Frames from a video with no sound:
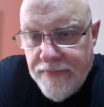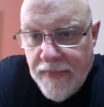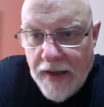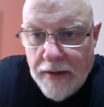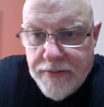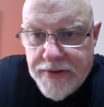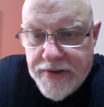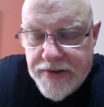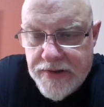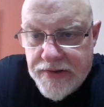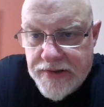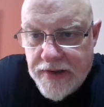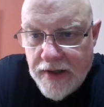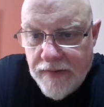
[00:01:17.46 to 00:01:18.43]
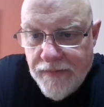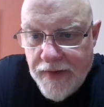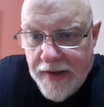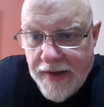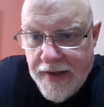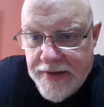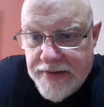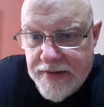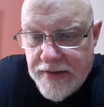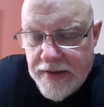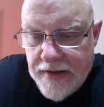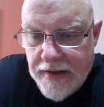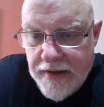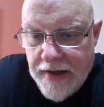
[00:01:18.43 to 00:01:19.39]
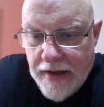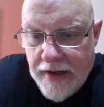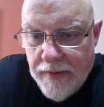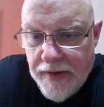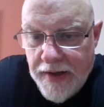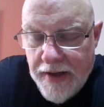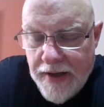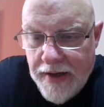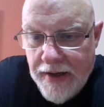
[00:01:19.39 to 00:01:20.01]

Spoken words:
I would just use it on vacation now and then.